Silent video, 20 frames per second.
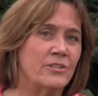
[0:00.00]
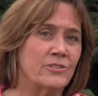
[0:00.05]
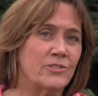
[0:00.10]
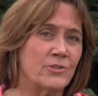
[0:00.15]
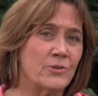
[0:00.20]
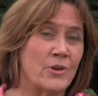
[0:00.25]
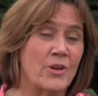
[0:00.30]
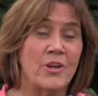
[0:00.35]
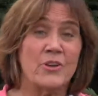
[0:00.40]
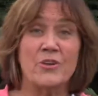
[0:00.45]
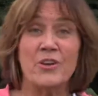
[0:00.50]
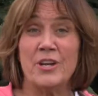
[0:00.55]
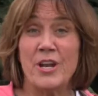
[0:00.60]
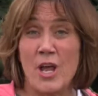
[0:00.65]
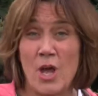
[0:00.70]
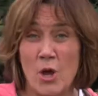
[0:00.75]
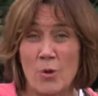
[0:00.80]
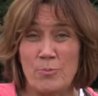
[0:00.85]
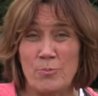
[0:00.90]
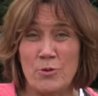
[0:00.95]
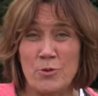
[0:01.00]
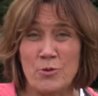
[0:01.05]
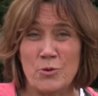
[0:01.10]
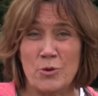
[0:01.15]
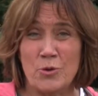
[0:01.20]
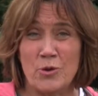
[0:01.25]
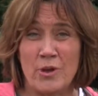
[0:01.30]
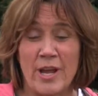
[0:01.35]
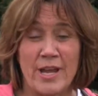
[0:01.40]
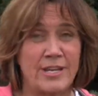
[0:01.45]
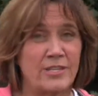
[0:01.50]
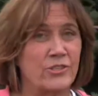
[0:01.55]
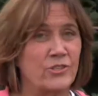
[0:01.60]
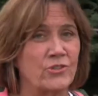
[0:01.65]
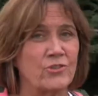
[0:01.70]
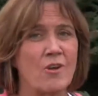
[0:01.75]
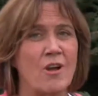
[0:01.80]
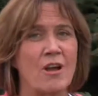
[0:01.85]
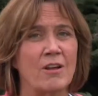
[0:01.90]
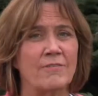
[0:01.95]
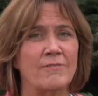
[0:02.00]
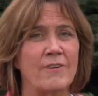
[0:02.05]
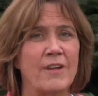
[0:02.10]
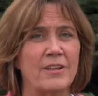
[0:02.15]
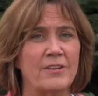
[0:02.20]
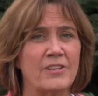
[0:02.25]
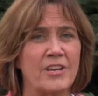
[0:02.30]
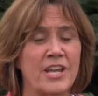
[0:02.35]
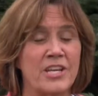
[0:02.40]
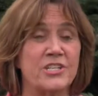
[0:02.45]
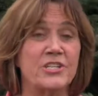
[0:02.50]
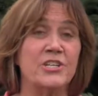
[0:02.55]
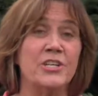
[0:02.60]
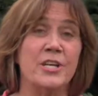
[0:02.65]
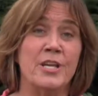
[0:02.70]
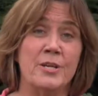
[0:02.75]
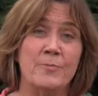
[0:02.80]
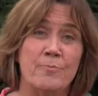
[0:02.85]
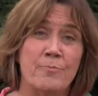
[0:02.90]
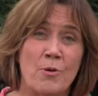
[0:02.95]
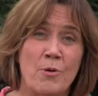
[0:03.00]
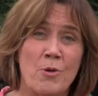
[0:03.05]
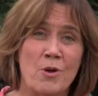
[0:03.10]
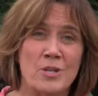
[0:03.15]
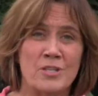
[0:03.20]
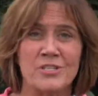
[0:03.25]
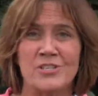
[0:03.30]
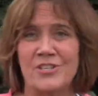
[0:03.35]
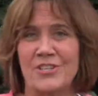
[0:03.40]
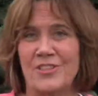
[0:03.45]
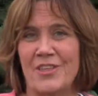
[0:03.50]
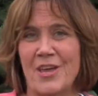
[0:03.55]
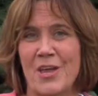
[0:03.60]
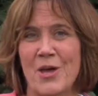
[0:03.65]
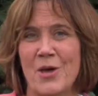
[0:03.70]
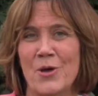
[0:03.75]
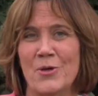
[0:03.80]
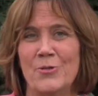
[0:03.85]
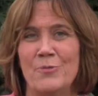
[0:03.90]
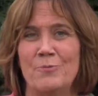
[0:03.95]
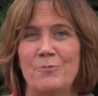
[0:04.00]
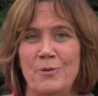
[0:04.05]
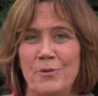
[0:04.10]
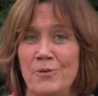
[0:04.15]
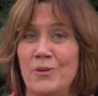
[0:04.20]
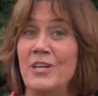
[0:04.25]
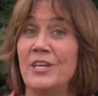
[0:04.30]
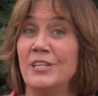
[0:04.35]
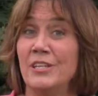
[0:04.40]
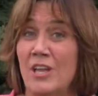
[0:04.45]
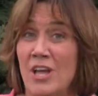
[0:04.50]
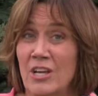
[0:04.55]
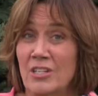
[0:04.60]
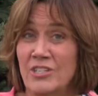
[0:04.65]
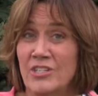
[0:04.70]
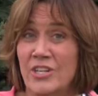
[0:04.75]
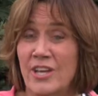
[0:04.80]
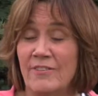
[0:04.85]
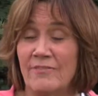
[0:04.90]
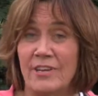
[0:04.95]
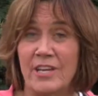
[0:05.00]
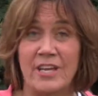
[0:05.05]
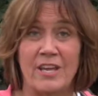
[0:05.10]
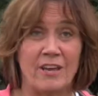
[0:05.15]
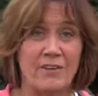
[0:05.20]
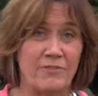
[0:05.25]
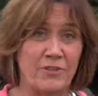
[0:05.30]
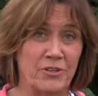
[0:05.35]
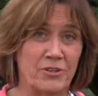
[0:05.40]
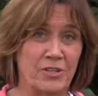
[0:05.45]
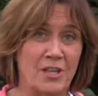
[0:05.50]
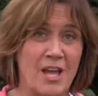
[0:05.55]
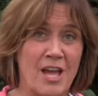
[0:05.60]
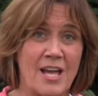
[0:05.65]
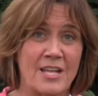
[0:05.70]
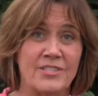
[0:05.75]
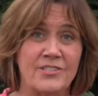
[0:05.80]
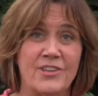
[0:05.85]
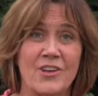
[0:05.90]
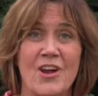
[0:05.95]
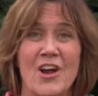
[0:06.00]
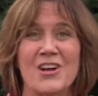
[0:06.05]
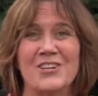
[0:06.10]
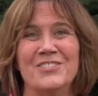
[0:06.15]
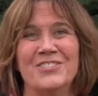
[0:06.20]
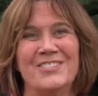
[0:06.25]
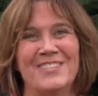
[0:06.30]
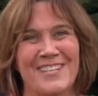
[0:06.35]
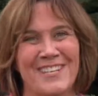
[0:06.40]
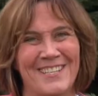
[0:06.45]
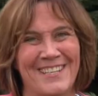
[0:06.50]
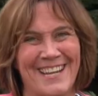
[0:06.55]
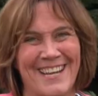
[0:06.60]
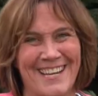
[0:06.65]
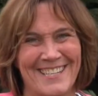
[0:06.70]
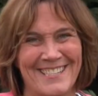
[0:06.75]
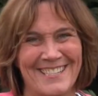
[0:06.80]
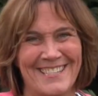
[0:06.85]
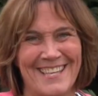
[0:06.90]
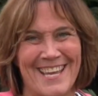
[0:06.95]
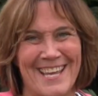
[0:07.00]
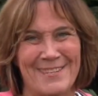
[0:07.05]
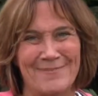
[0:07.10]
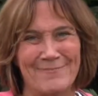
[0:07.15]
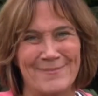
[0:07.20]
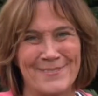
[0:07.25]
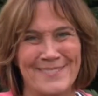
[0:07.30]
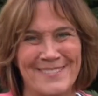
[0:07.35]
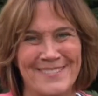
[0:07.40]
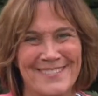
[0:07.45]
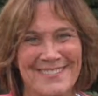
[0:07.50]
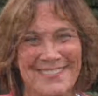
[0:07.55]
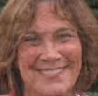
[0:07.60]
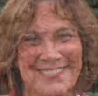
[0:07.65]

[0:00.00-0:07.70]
your soil can help you create a strong foundation important to the health, beauty, and longevity of your lawns, gardens, and landscapes.